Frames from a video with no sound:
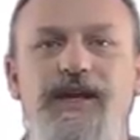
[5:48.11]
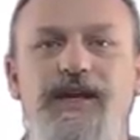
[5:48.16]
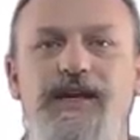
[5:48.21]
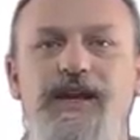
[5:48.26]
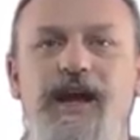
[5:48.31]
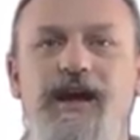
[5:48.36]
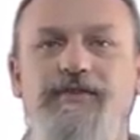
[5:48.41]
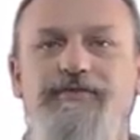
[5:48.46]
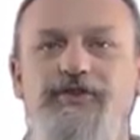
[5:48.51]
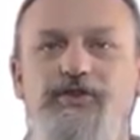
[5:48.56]

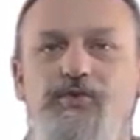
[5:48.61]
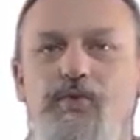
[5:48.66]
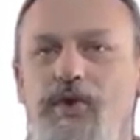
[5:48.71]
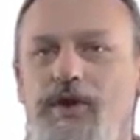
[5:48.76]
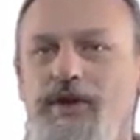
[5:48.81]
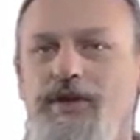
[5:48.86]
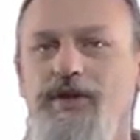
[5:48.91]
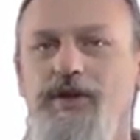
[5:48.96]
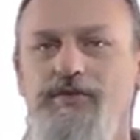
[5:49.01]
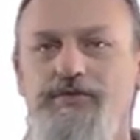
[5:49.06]
Now, if you
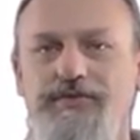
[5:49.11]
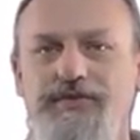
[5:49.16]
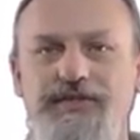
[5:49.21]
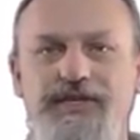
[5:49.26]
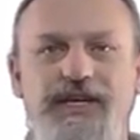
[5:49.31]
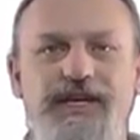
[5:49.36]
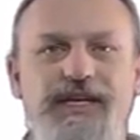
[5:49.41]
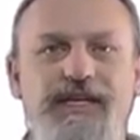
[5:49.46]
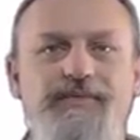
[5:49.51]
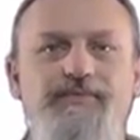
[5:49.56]
want to go
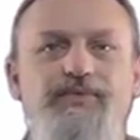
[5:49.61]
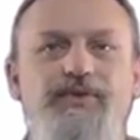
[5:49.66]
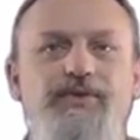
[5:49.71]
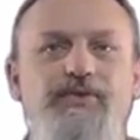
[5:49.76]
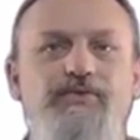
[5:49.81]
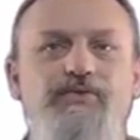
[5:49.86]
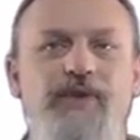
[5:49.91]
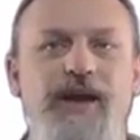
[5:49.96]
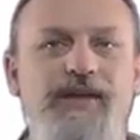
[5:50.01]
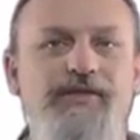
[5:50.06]
deep
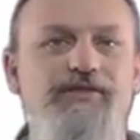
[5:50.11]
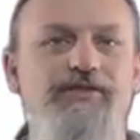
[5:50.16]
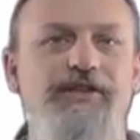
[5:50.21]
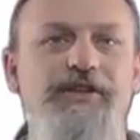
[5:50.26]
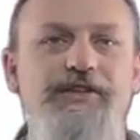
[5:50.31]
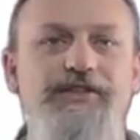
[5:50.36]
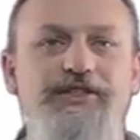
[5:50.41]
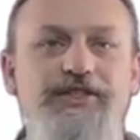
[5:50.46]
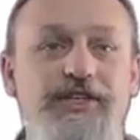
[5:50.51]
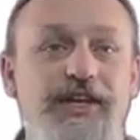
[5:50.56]
rather
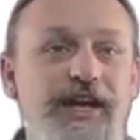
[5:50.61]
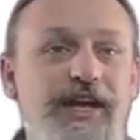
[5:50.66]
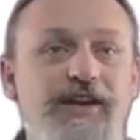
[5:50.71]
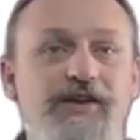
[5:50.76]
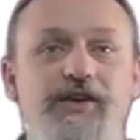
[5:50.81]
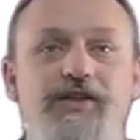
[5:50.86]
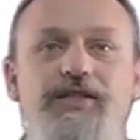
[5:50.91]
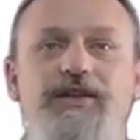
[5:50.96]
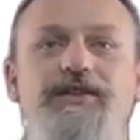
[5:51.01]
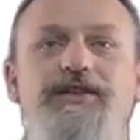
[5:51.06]
than staying
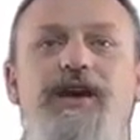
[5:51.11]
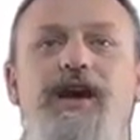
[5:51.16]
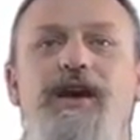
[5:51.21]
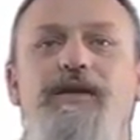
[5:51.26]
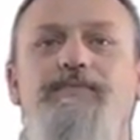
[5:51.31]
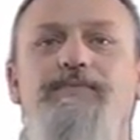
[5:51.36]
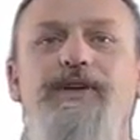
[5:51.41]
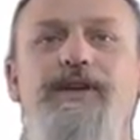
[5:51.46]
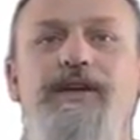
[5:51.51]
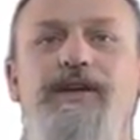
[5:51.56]
on the
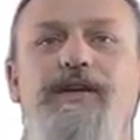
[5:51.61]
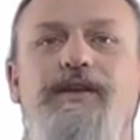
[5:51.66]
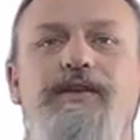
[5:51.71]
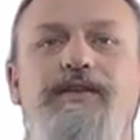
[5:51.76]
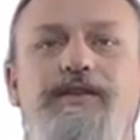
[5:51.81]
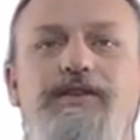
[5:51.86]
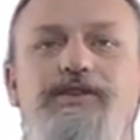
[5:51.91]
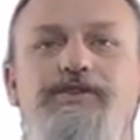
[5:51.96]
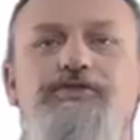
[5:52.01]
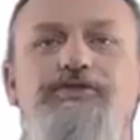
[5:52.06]
top end,
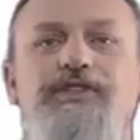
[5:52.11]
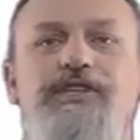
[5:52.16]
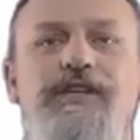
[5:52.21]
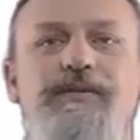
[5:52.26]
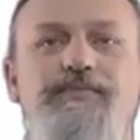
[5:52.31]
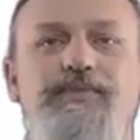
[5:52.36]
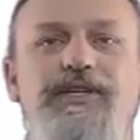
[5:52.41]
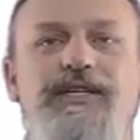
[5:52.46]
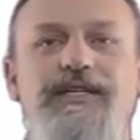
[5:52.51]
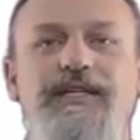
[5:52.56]
you
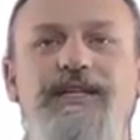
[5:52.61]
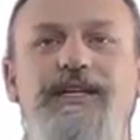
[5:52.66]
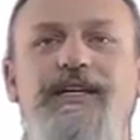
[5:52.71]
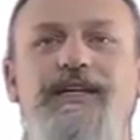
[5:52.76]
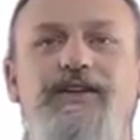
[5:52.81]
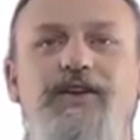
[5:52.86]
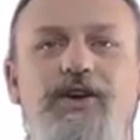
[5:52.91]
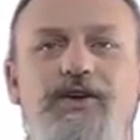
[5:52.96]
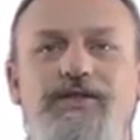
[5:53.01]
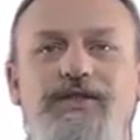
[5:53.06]
simply
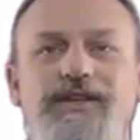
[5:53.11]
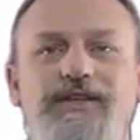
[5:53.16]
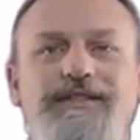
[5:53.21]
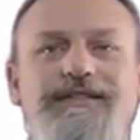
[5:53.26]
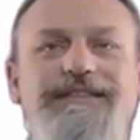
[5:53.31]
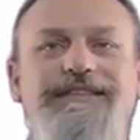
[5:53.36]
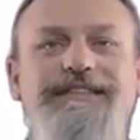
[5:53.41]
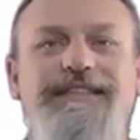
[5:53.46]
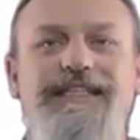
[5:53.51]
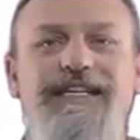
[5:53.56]
click on the
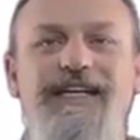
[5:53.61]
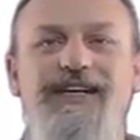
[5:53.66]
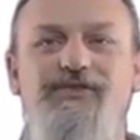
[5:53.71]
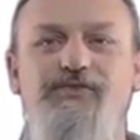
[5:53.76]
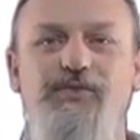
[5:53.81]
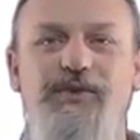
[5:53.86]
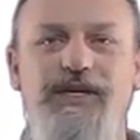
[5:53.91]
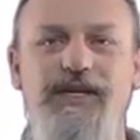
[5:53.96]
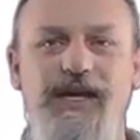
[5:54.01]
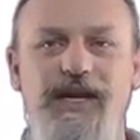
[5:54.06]

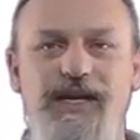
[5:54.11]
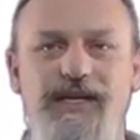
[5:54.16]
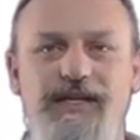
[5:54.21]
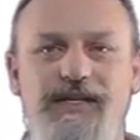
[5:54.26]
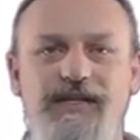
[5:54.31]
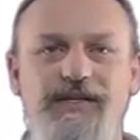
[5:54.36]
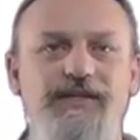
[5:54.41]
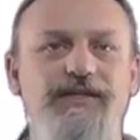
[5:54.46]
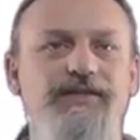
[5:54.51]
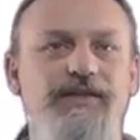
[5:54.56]
Get
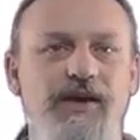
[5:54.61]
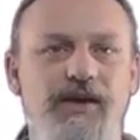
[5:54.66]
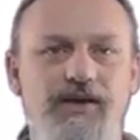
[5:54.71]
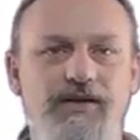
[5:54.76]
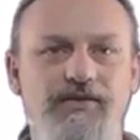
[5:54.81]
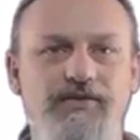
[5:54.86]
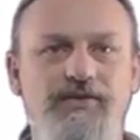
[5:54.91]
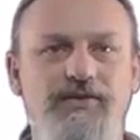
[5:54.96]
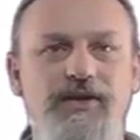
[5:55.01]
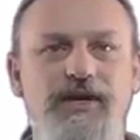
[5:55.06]
Related
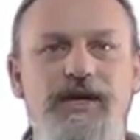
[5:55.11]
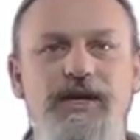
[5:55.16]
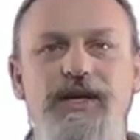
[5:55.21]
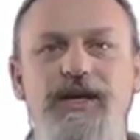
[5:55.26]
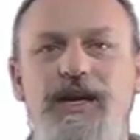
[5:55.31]
toggle.